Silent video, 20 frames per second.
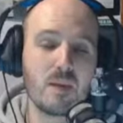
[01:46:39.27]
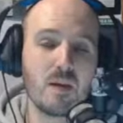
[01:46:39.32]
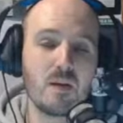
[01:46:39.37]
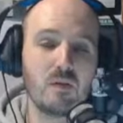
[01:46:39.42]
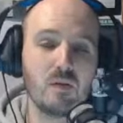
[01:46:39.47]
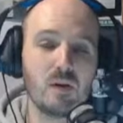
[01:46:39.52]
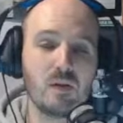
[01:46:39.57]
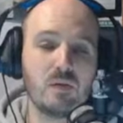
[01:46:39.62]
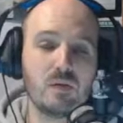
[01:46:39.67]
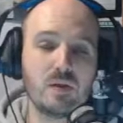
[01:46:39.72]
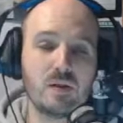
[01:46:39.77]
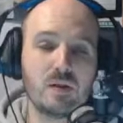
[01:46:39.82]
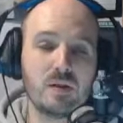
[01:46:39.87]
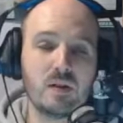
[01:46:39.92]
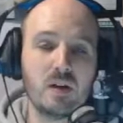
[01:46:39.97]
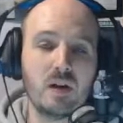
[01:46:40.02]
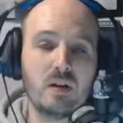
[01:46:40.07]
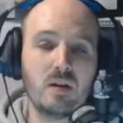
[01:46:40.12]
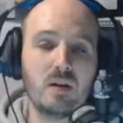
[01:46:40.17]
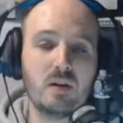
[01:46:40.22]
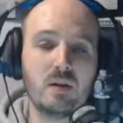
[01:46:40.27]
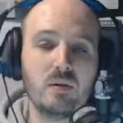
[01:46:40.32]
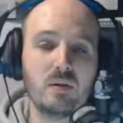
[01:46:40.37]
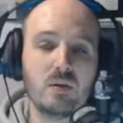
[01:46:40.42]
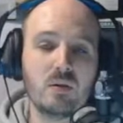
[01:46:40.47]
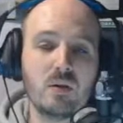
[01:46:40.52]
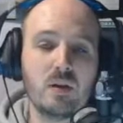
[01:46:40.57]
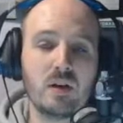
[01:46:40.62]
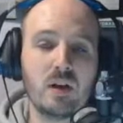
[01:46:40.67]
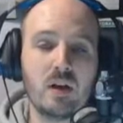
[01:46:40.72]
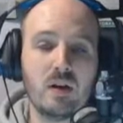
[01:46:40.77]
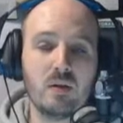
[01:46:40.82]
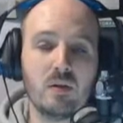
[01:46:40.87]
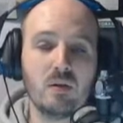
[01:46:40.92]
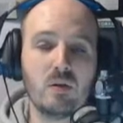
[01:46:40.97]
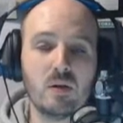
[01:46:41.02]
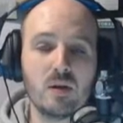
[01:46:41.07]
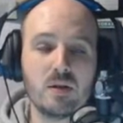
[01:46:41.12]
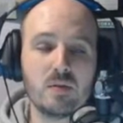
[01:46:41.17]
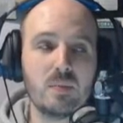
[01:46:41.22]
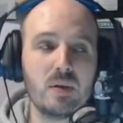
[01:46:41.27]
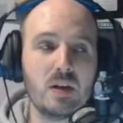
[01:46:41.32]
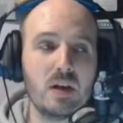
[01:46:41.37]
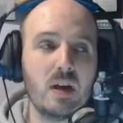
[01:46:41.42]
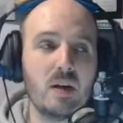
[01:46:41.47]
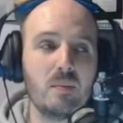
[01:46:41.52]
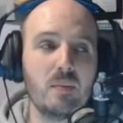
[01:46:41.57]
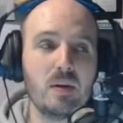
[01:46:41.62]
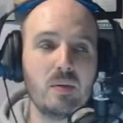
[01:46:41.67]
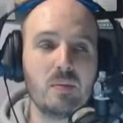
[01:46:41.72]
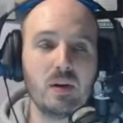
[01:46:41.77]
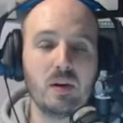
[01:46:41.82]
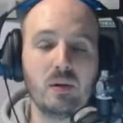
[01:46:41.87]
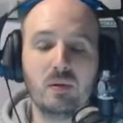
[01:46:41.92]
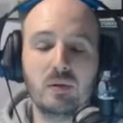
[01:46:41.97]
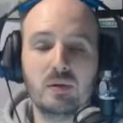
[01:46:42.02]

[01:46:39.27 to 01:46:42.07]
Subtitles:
Rivets is saying, I knew you like Hero Quest. PM me, bro.